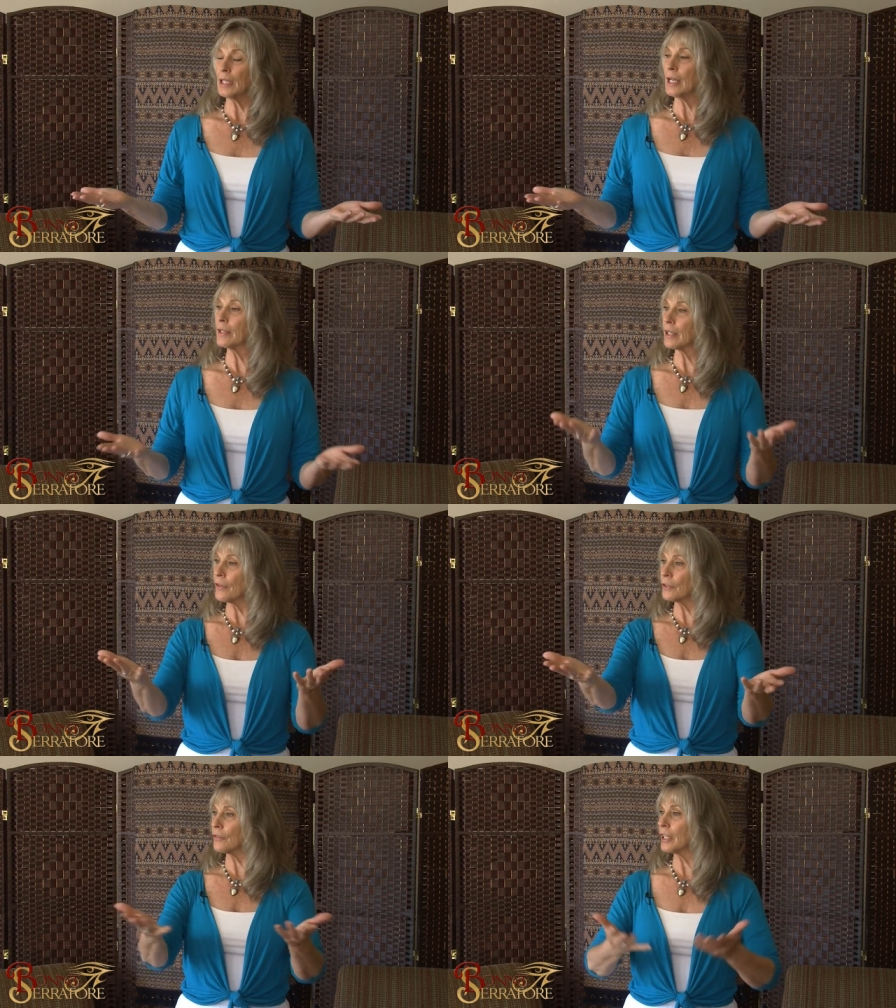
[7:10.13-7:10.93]
And then
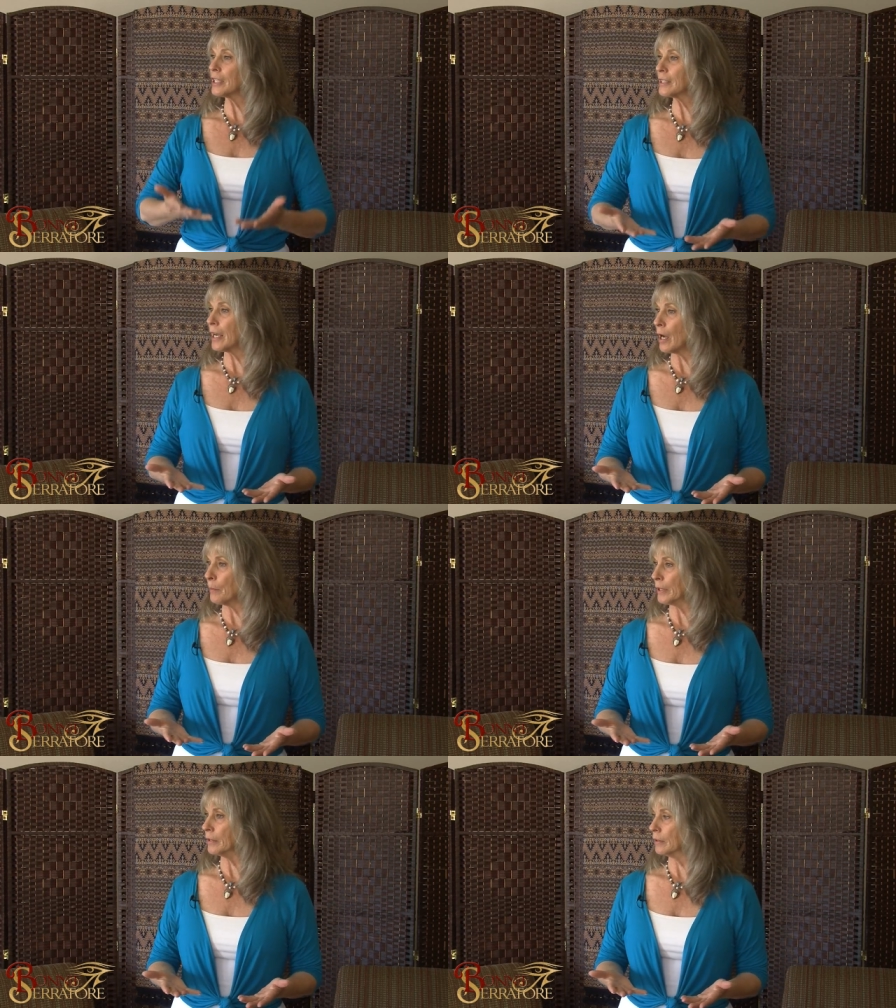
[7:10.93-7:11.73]
other things
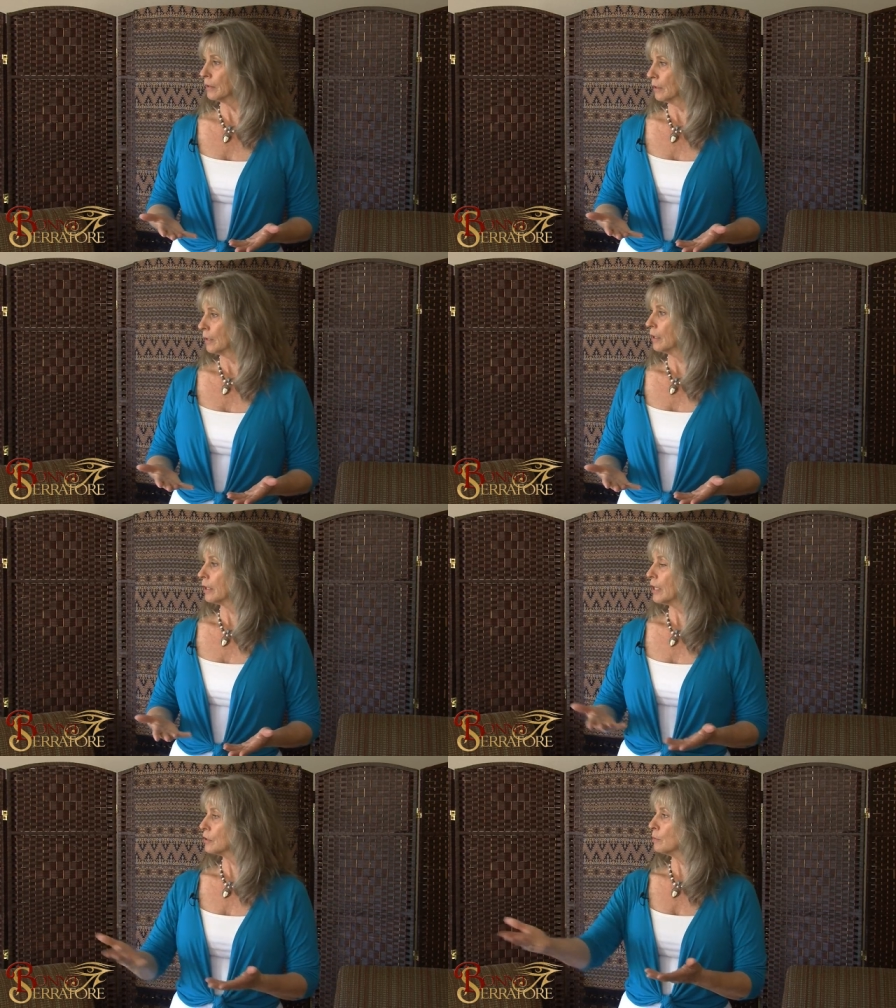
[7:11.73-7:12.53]
happen,
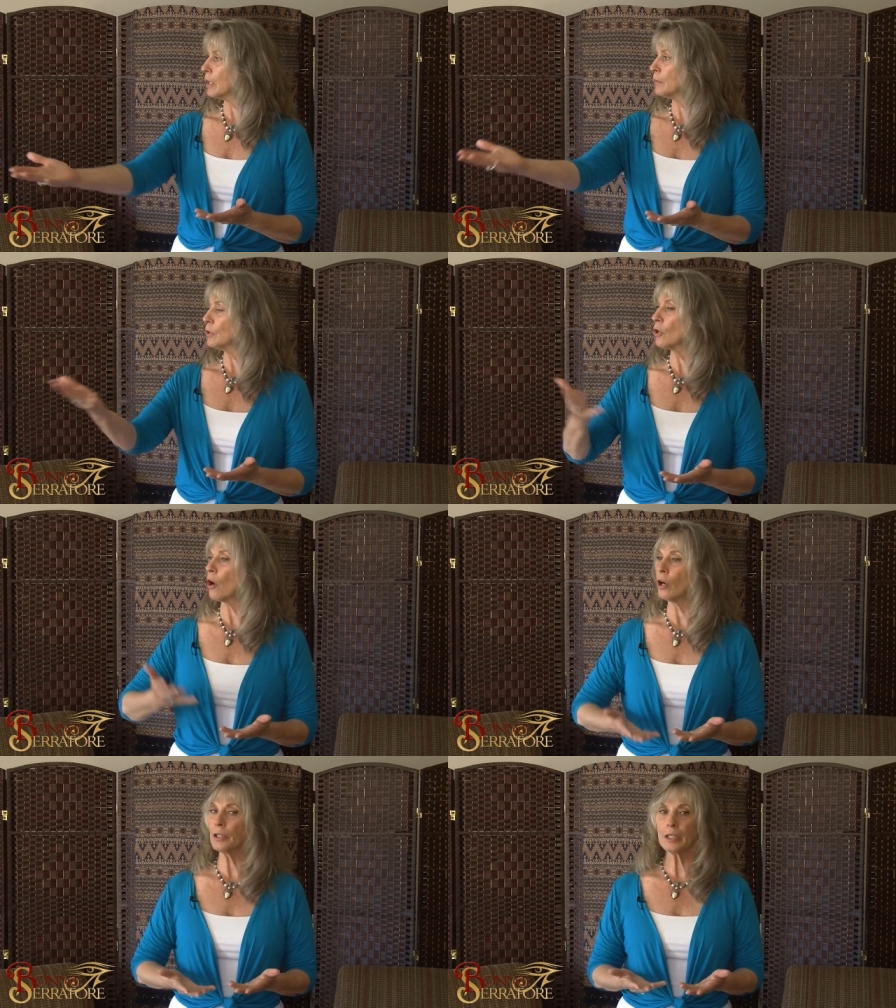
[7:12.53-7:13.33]
okay? So maybe you
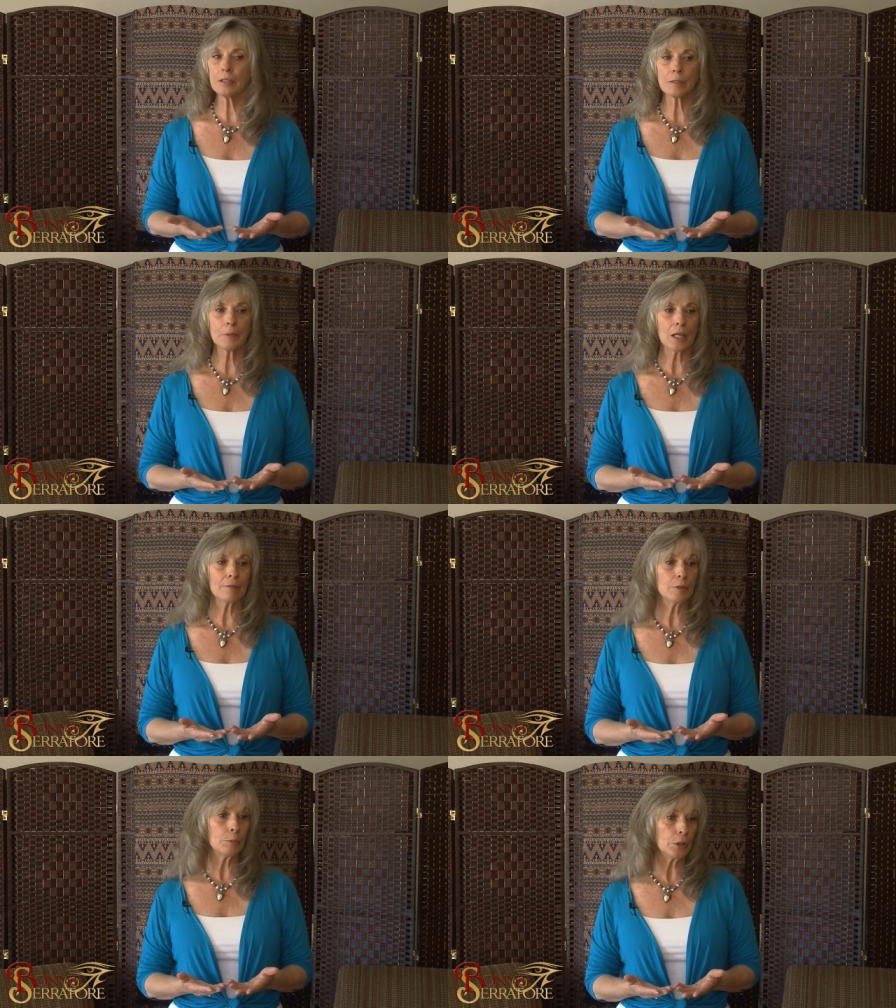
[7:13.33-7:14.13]
call in some kind
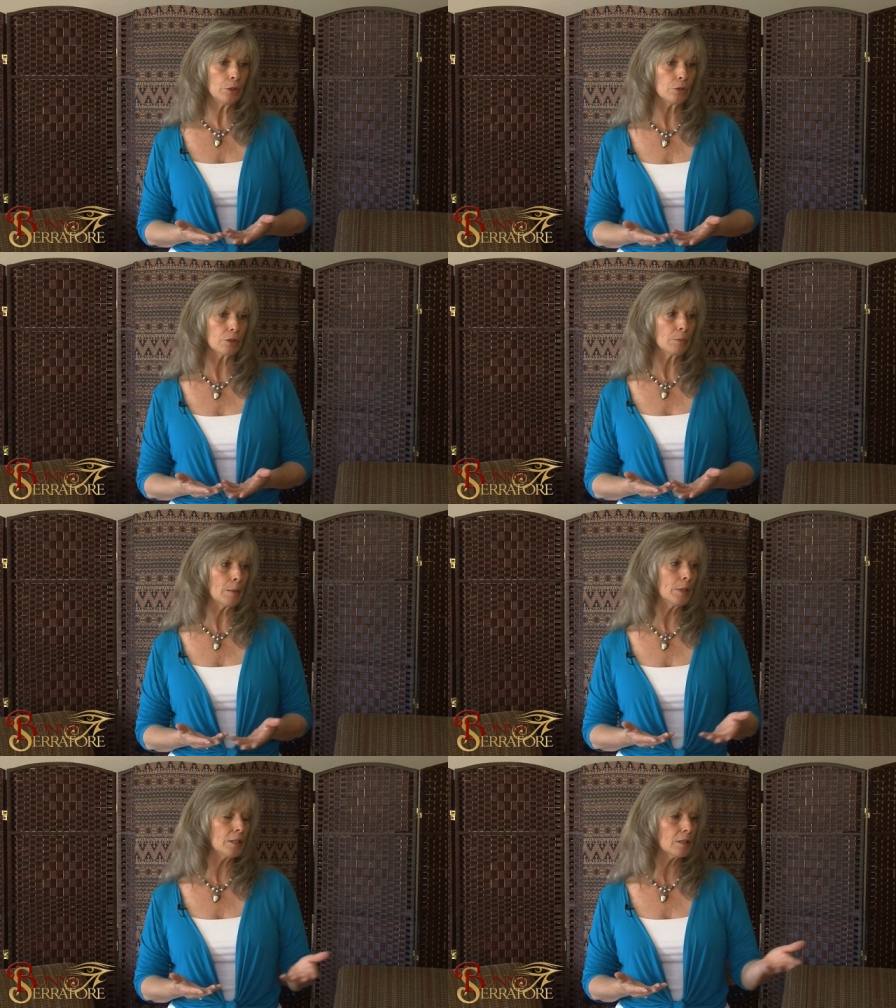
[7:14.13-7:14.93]
of abuse,
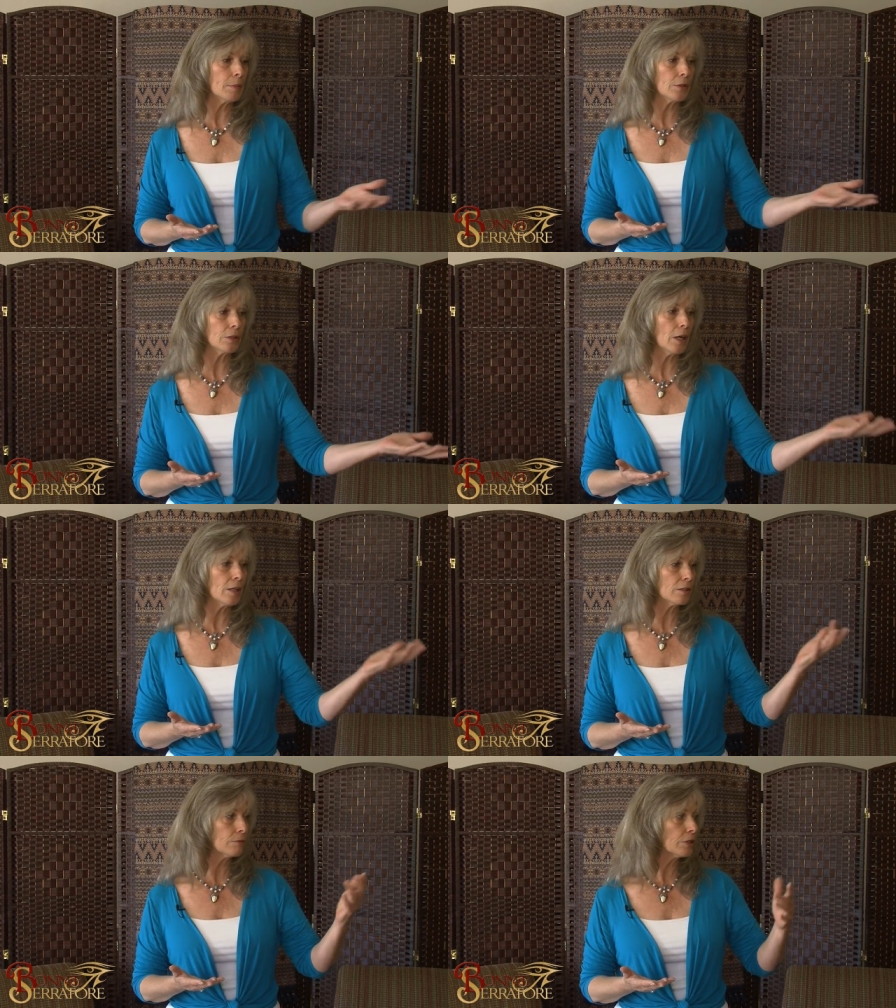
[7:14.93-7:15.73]
maybe some other
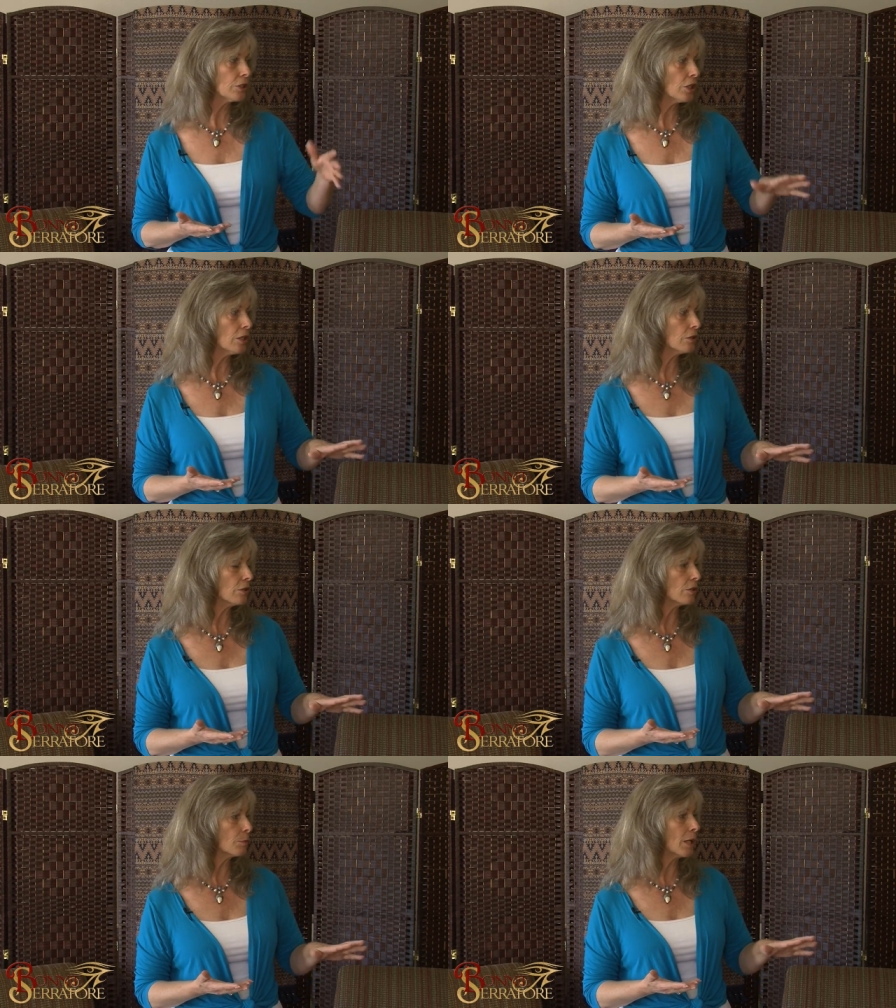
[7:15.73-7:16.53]
kinds of
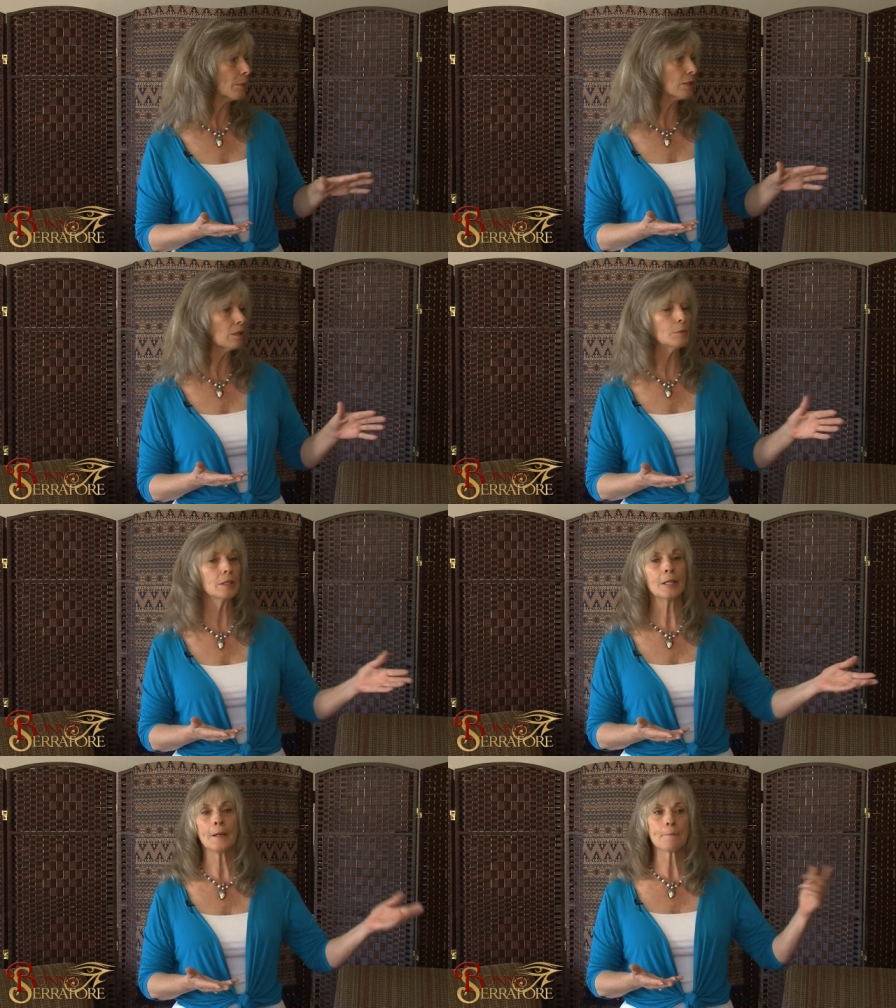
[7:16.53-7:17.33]
rejections, maybe
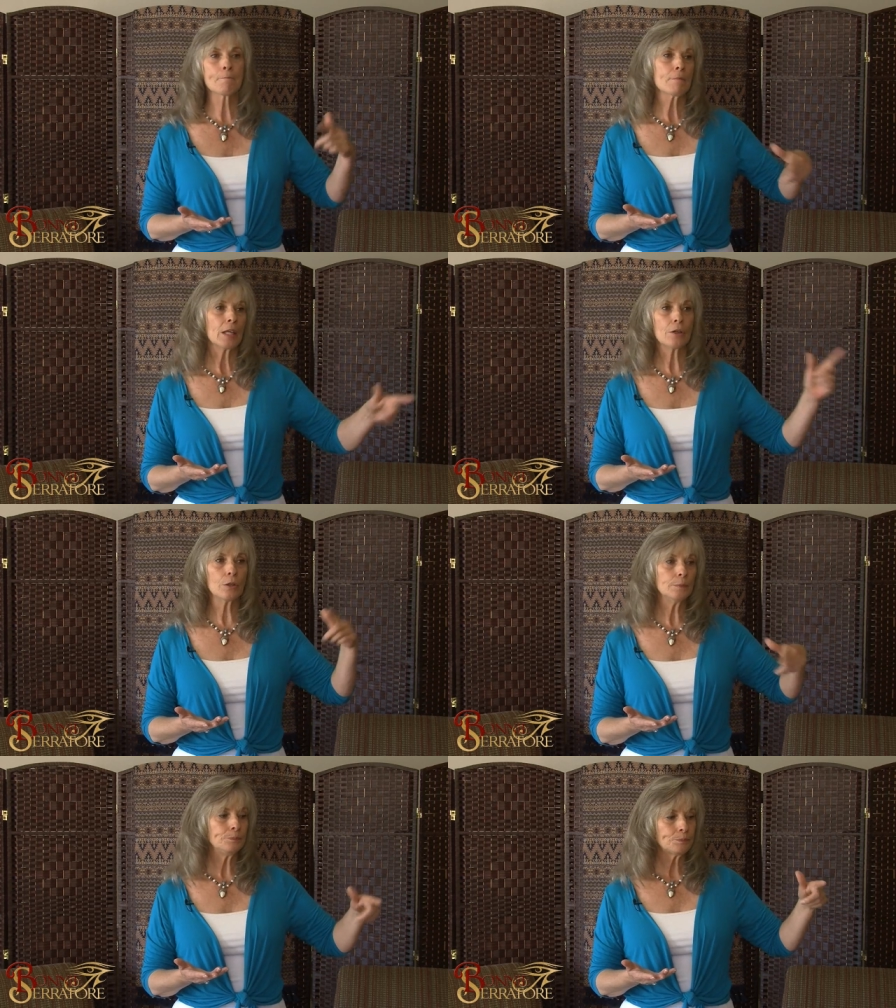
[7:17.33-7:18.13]
someone, you know,